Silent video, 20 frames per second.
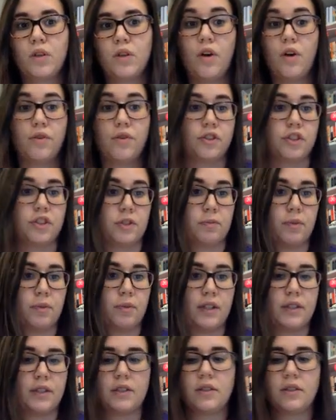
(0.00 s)
ownership
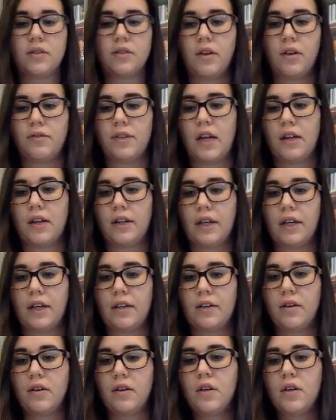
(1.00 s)
rights of that
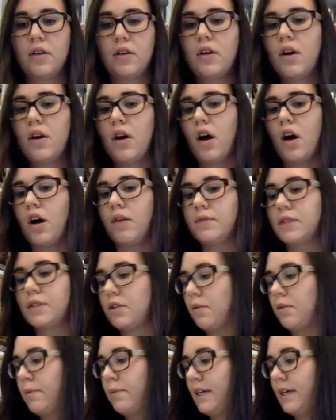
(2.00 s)
land.
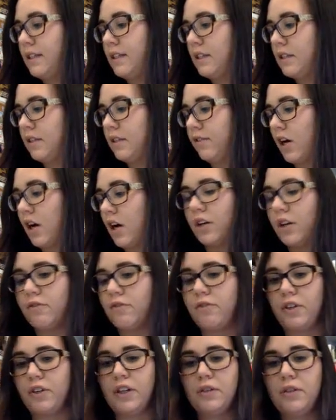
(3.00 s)
So the basis of
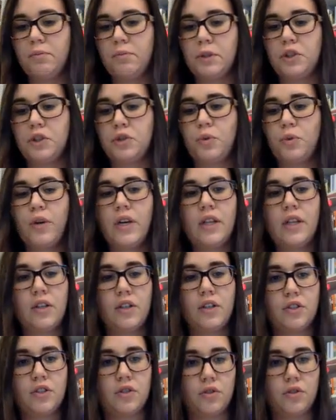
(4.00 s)
conflict between
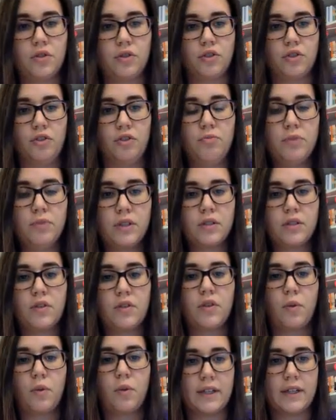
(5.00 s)
the two groups,
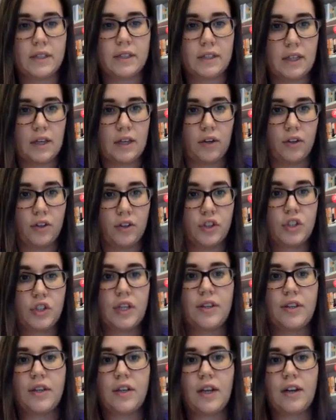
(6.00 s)
the white settlers
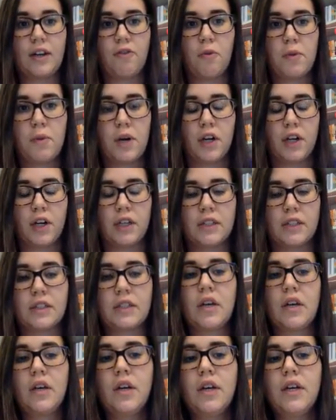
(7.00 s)
and the Native
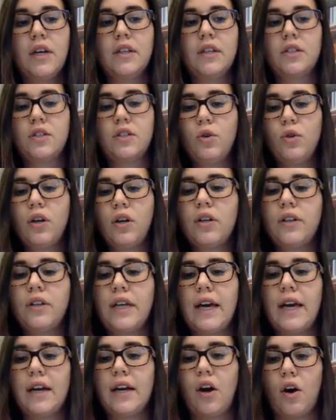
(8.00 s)
Americans,
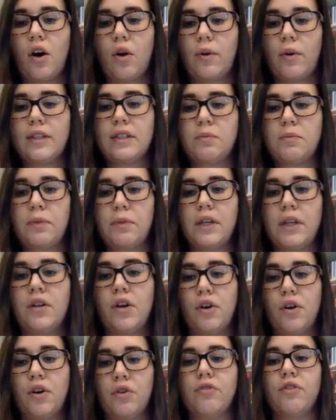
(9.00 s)
historically had always been
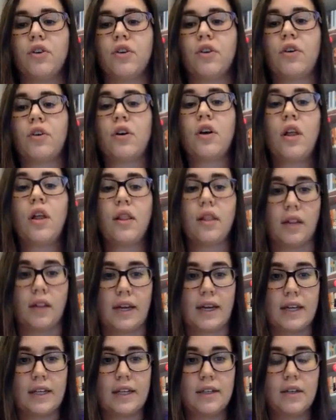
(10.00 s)
over
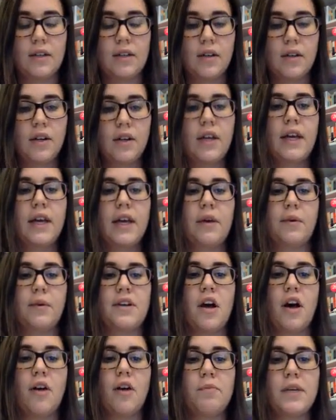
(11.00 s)
land. It
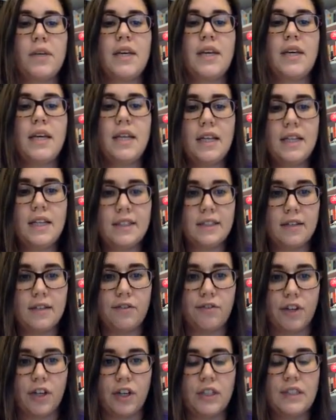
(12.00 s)
would not be any
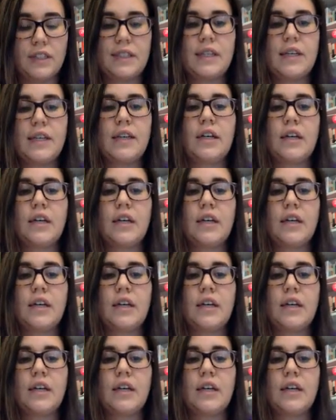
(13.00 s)
different